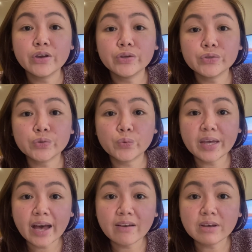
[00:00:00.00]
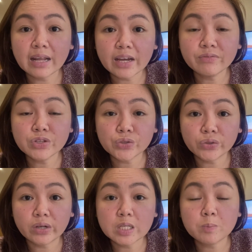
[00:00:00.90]
So we have a life
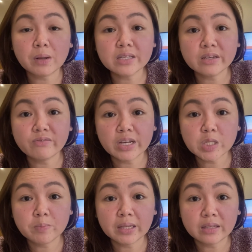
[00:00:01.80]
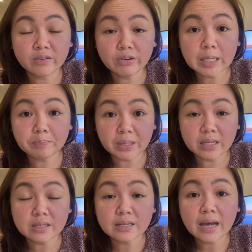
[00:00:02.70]
insurance plus investment in the
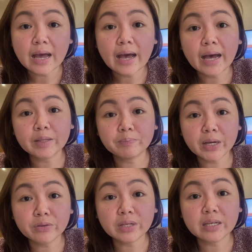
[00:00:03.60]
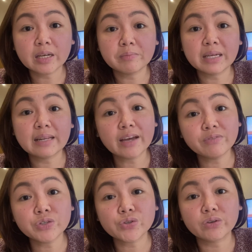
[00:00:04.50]
Philippines at meron din kaming life
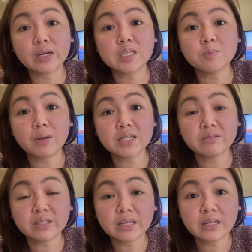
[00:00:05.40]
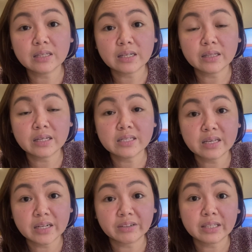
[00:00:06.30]
insurance plus critical
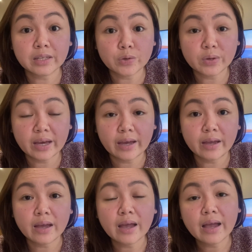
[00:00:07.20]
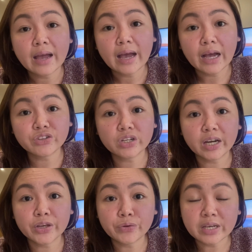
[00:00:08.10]
illness here in the UK. At
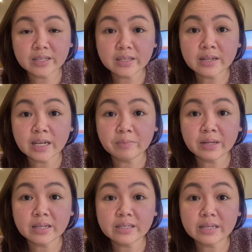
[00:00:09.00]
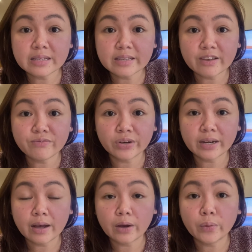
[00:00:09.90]
saka yung isa din namin na sinisave for
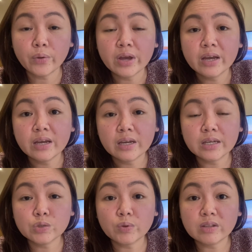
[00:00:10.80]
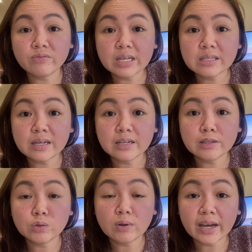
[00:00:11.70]
now is we invested
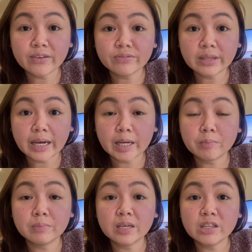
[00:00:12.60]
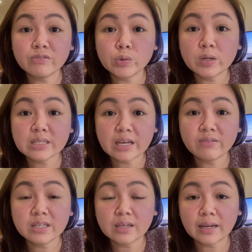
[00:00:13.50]
into lifetime individual
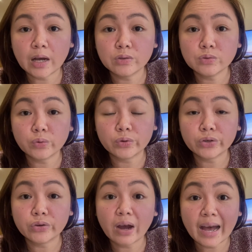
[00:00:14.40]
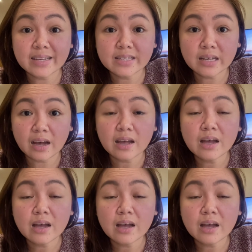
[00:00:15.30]
savings account or yung ISA